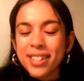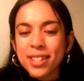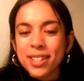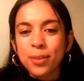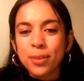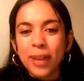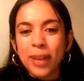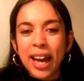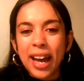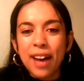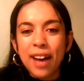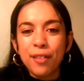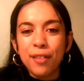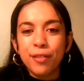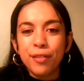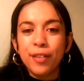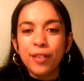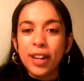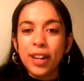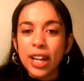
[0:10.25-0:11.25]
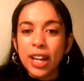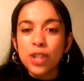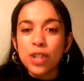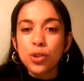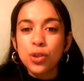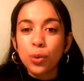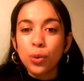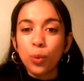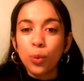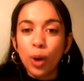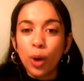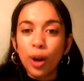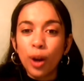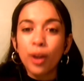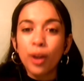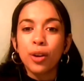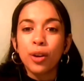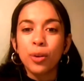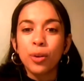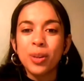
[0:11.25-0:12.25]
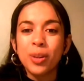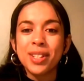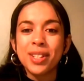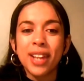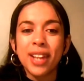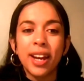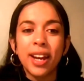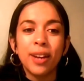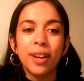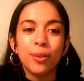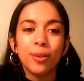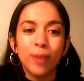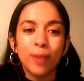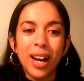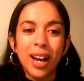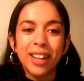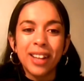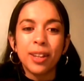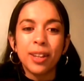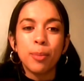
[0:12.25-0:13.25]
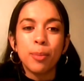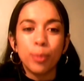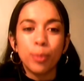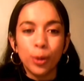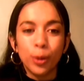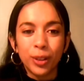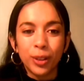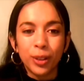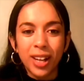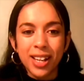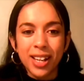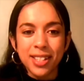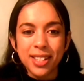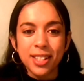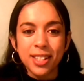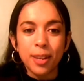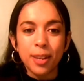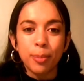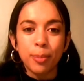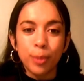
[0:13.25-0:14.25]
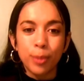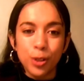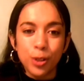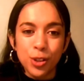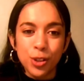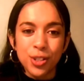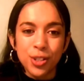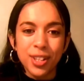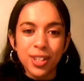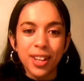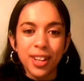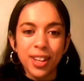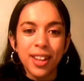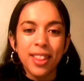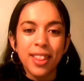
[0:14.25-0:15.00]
We have Annette Shun Wah, who is a writer, broadcaster, producer,